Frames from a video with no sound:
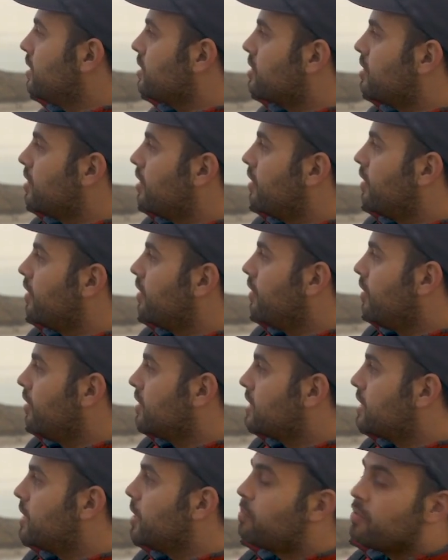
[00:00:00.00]
is the
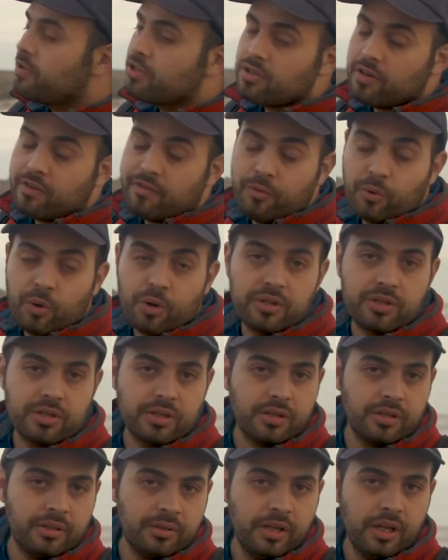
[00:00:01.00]
seepage of
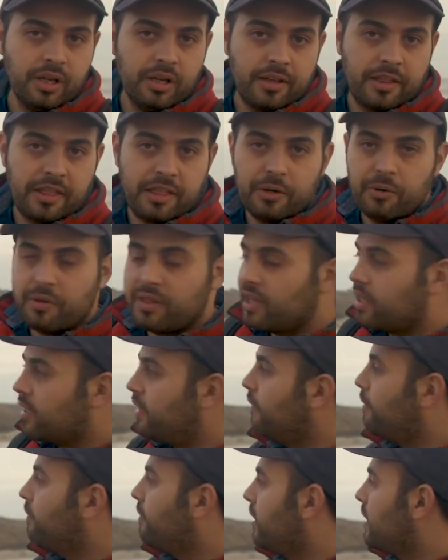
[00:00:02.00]
water through the
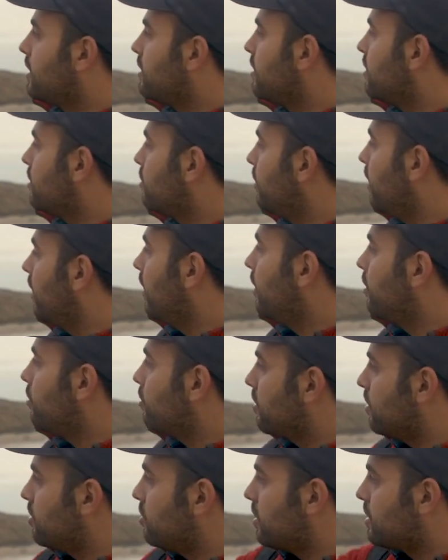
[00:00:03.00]
cliff face as well, and you
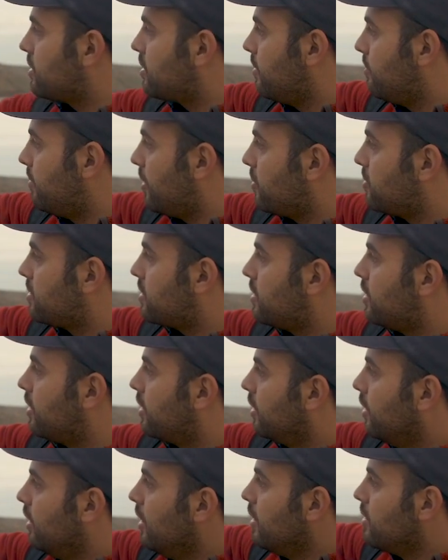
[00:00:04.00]
can just about
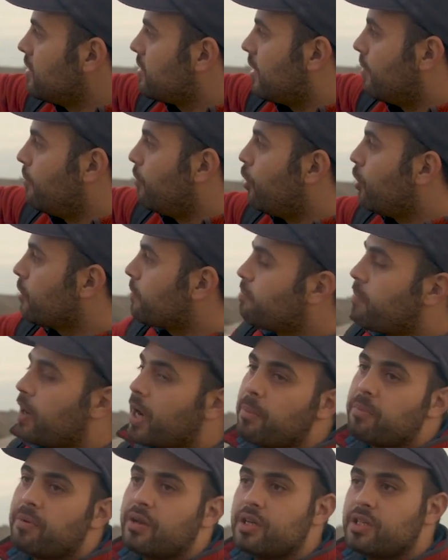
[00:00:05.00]
see some old
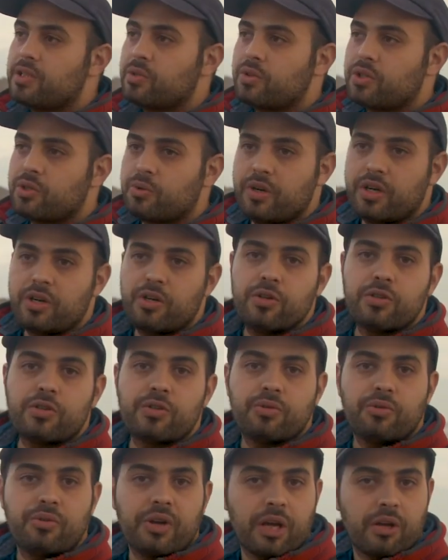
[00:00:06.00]
pipelines which were
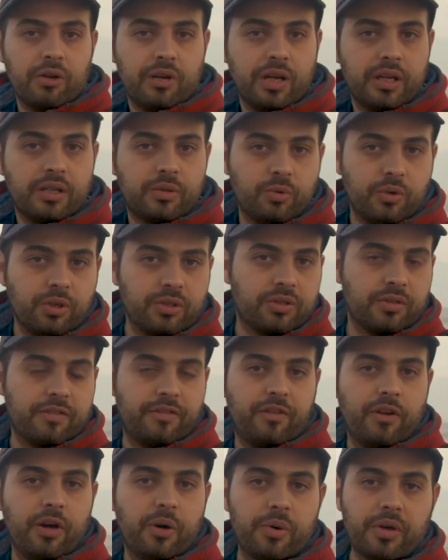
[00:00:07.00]
used to regulate water
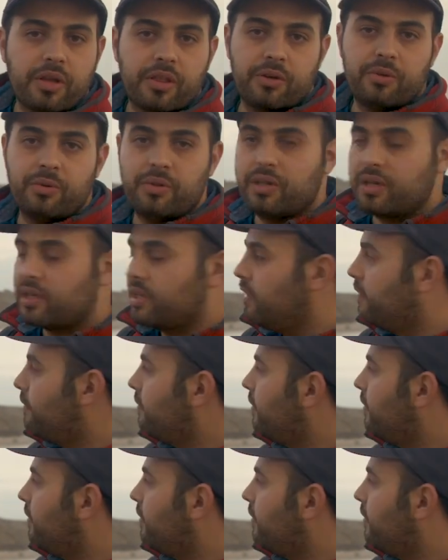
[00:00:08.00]
flowing through the cliff